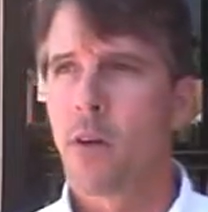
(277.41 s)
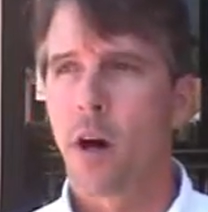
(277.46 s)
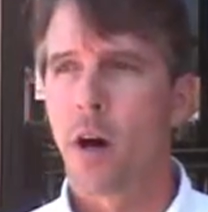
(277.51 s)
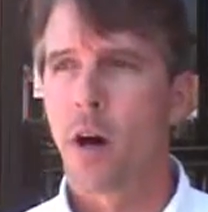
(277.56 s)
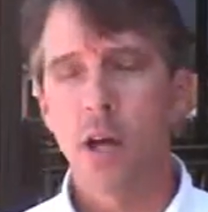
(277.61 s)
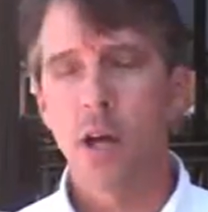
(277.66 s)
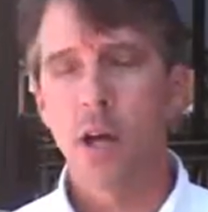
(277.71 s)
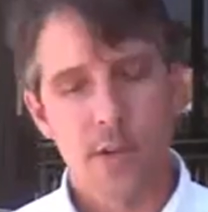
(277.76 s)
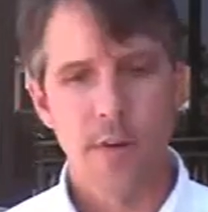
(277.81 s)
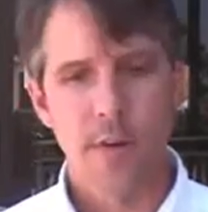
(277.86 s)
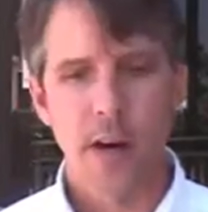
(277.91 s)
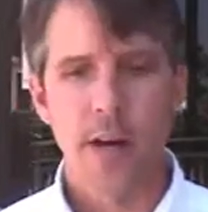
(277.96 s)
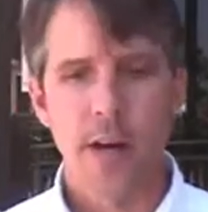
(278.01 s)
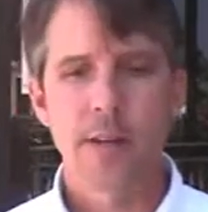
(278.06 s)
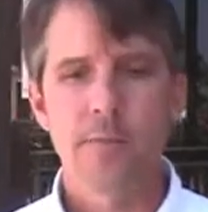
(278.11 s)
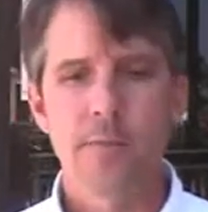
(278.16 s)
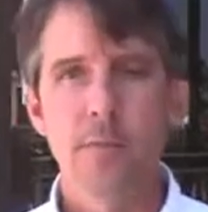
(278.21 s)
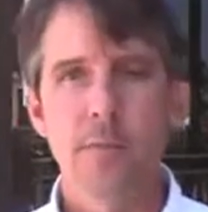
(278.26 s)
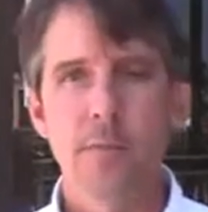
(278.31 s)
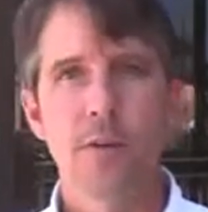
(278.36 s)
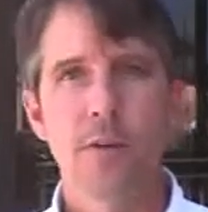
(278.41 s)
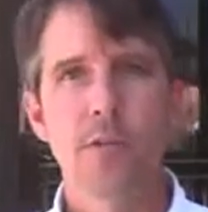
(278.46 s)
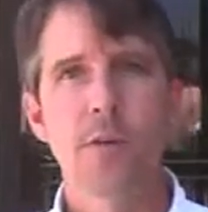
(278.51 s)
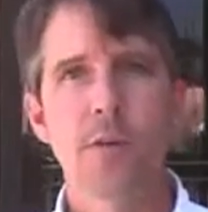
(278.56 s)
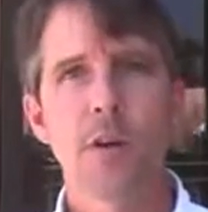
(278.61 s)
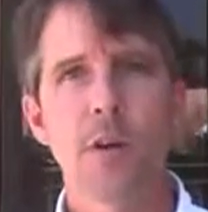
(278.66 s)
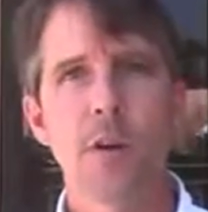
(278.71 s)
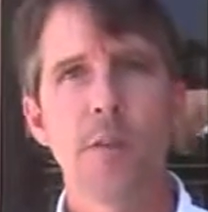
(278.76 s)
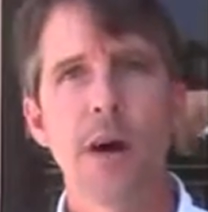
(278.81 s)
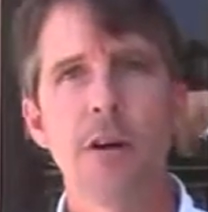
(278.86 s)
I said, fine,
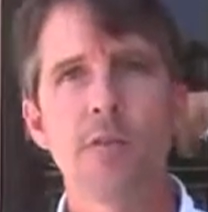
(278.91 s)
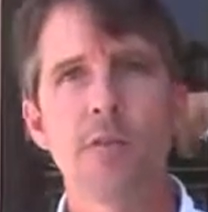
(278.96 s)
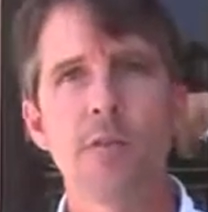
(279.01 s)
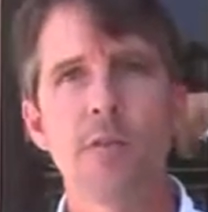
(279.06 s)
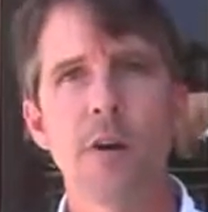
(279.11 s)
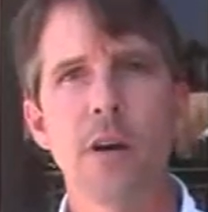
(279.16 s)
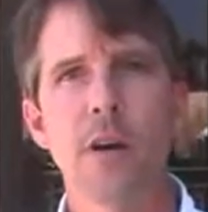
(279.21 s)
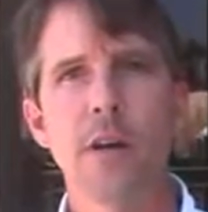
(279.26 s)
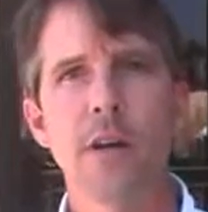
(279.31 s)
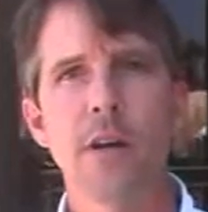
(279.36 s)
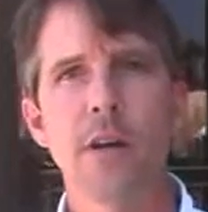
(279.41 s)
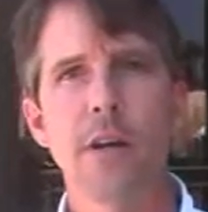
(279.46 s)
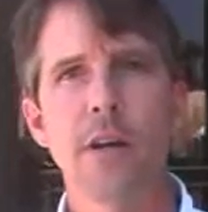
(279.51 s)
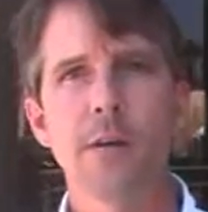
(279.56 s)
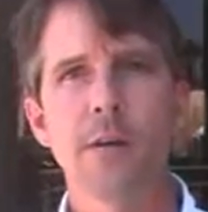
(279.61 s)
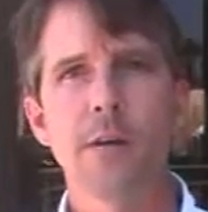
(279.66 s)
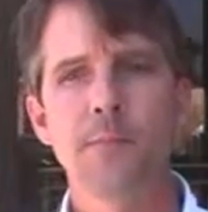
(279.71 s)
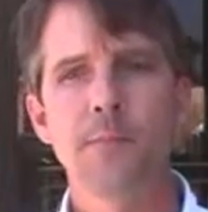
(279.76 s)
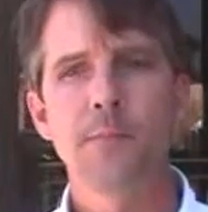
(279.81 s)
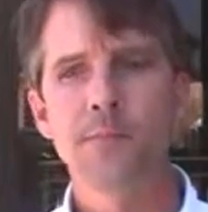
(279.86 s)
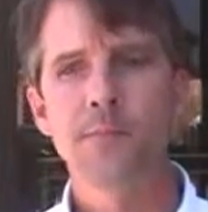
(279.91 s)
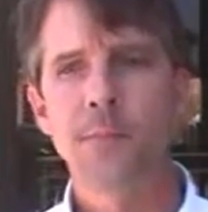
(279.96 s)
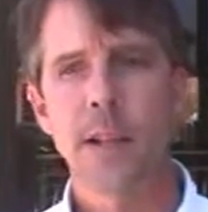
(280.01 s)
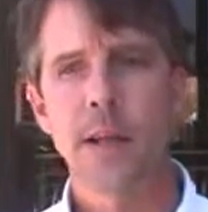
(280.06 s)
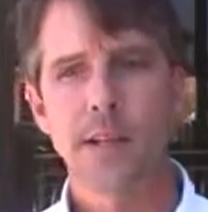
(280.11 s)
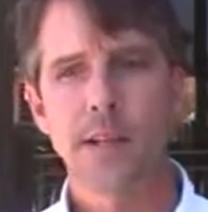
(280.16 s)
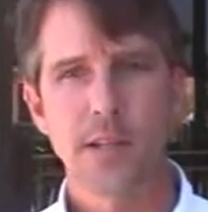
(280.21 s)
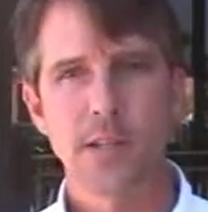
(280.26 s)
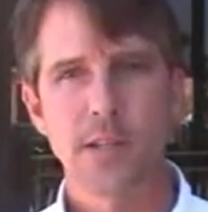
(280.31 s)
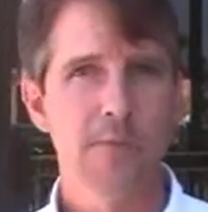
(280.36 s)
come out, and I
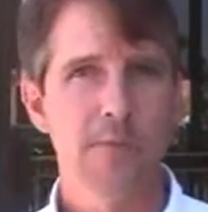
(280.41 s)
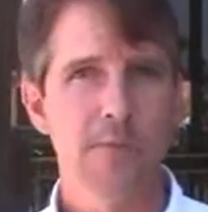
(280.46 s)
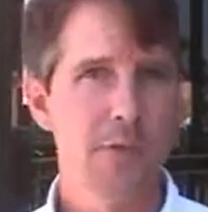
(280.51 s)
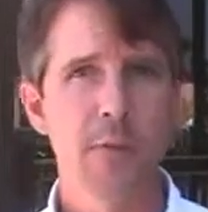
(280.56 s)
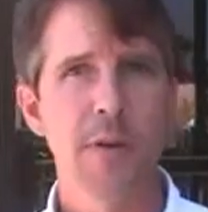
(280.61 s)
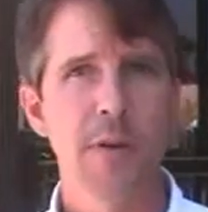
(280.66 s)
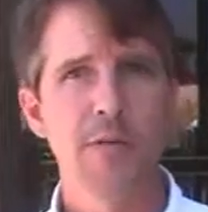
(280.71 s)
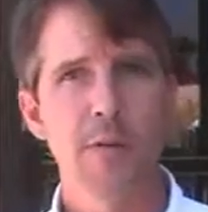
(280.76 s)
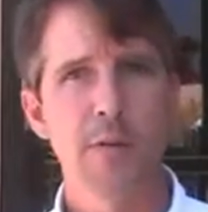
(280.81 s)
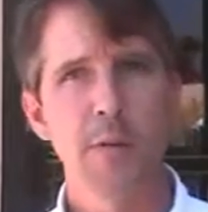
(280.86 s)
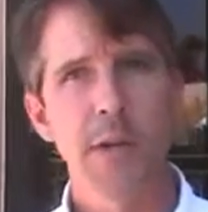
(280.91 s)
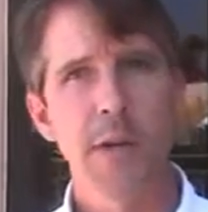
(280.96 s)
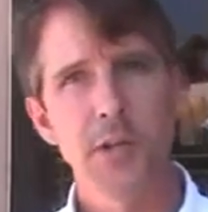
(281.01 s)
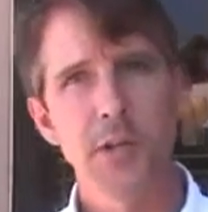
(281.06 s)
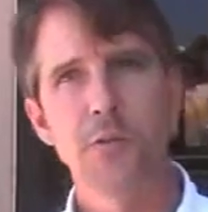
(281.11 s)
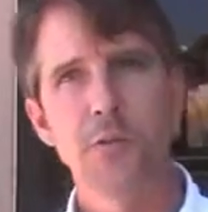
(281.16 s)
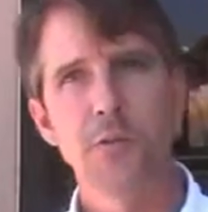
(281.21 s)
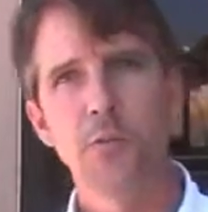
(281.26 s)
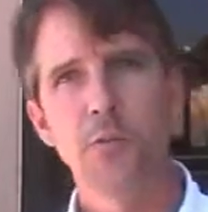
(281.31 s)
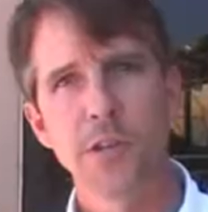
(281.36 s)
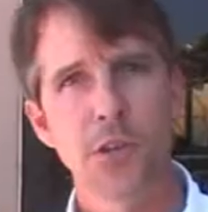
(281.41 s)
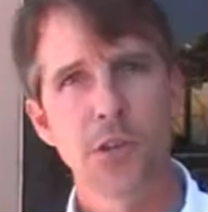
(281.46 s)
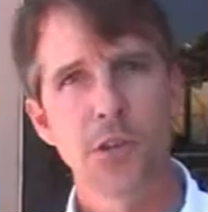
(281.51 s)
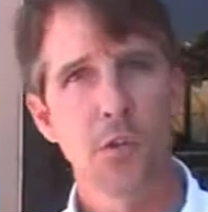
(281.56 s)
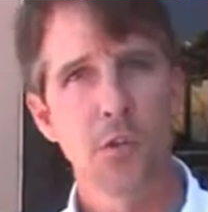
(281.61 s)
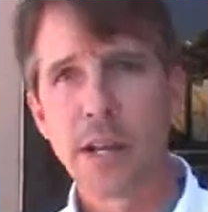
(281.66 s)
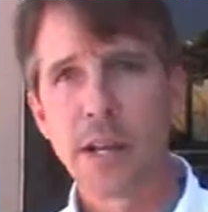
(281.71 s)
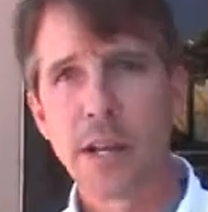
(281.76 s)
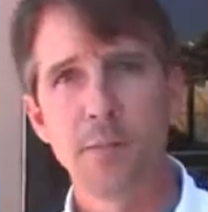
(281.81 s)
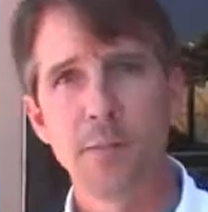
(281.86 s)
asked him for some information. We
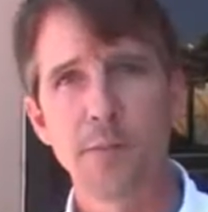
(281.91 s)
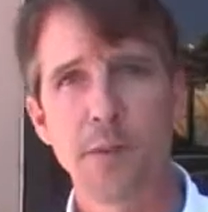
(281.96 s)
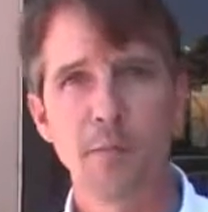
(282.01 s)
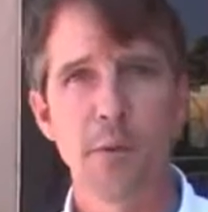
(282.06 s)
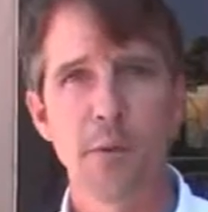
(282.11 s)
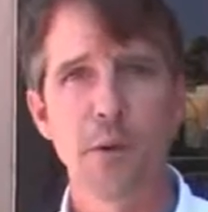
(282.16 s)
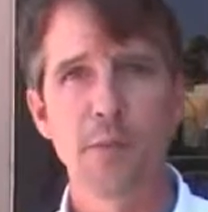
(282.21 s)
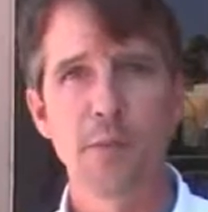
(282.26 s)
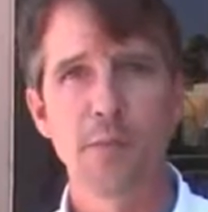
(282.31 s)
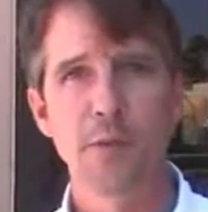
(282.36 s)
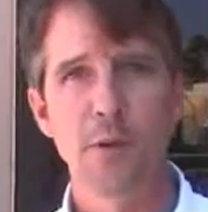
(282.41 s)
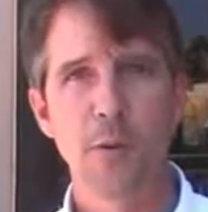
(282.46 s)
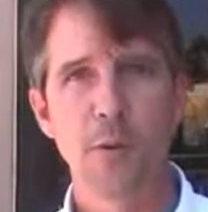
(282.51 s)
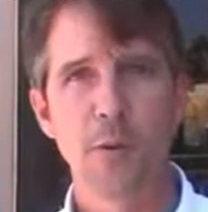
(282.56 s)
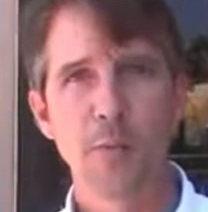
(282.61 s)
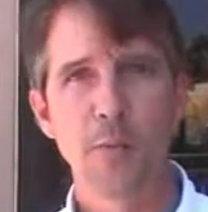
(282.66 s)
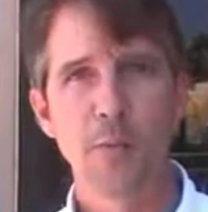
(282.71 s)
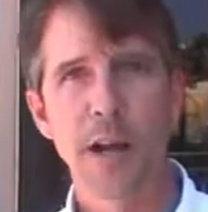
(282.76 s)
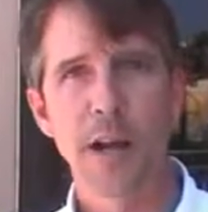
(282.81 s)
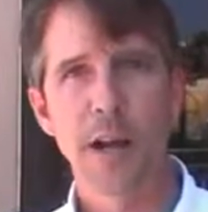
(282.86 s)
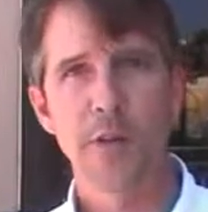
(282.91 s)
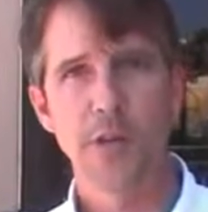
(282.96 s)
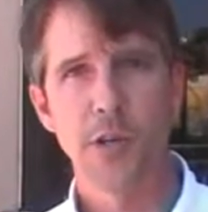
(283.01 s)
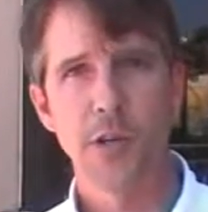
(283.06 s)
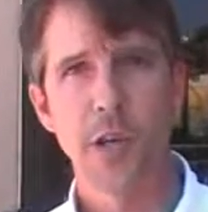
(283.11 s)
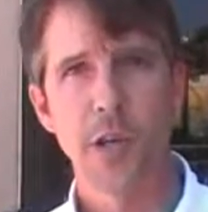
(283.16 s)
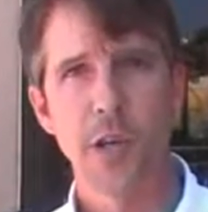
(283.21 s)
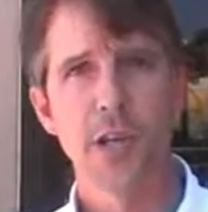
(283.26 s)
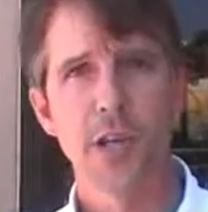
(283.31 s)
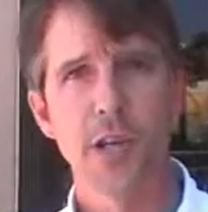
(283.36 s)
screened him and put him through a background
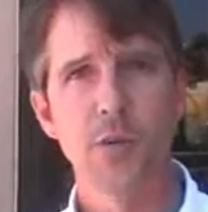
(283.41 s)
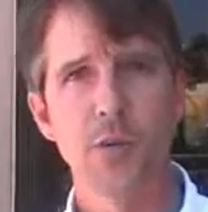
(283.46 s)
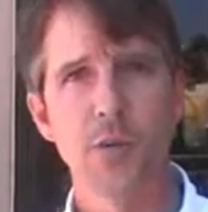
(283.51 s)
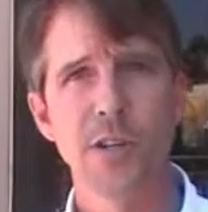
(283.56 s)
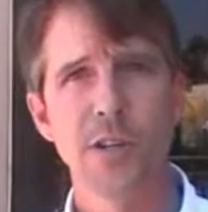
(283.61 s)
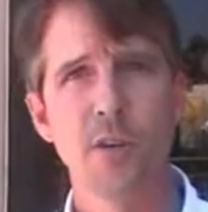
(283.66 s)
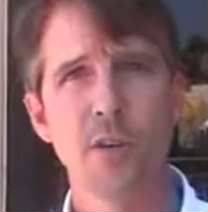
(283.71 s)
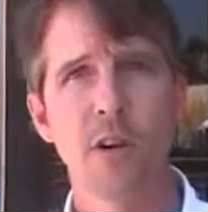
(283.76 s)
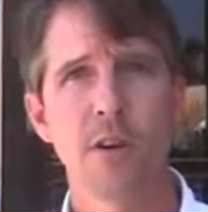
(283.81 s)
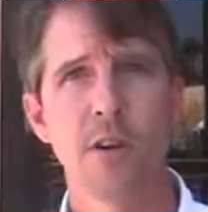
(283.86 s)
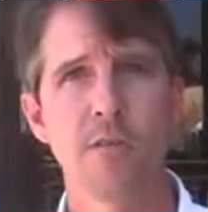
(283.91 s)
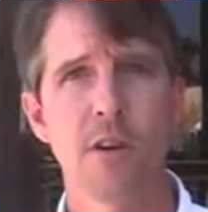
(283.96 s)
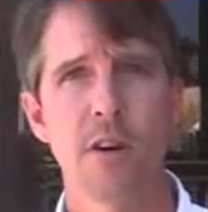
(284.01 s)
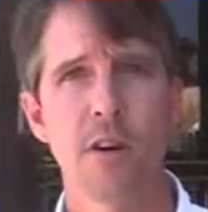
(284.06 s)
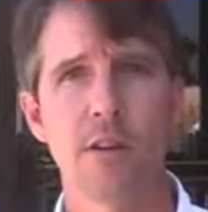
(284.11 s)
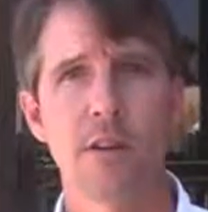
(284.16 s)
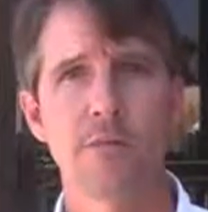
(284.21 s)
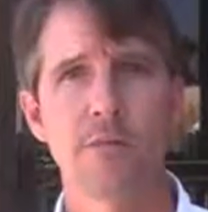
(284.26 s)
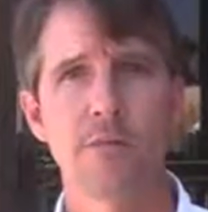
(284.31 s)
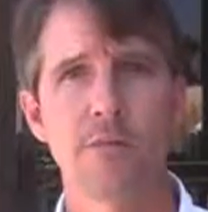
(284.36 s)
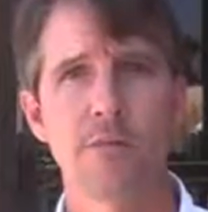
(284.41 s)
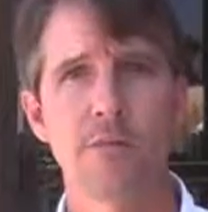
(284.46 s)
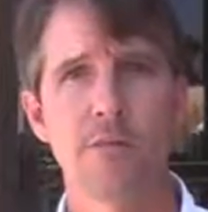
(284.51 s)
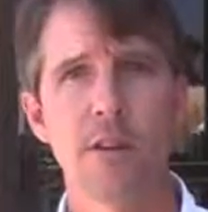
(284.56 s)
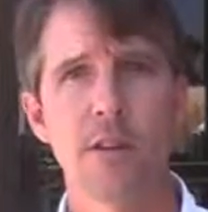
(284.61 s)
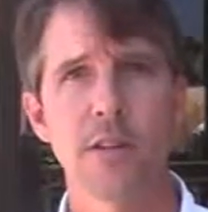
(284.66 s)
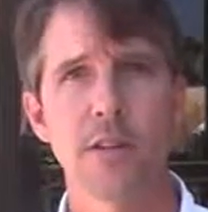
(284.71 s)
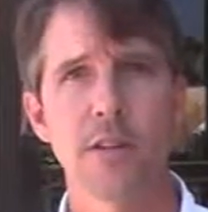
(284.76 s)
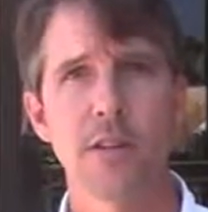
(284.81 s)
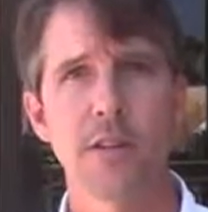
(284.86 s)
check, as we do all of our
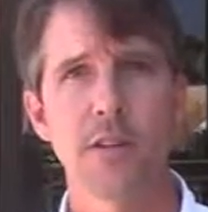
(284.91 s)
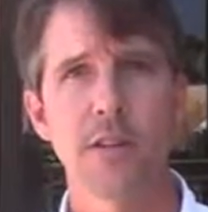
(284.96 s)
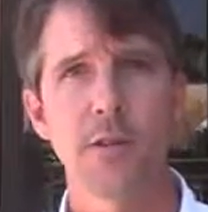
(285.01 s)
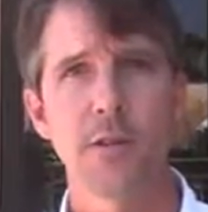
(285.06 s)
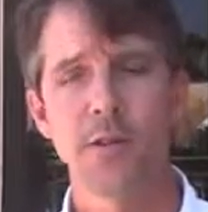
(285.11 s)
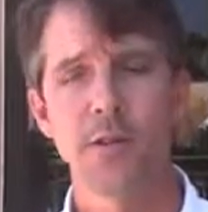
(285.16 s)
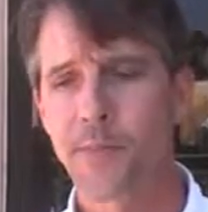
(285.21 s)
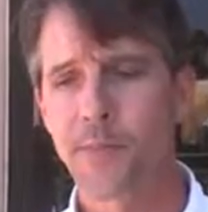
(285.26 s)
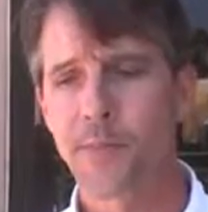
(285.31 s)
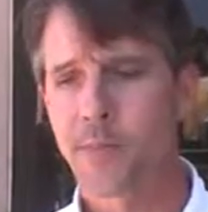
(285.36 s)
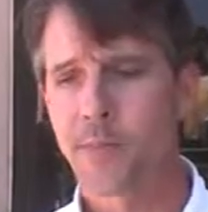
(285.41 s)
volunteers.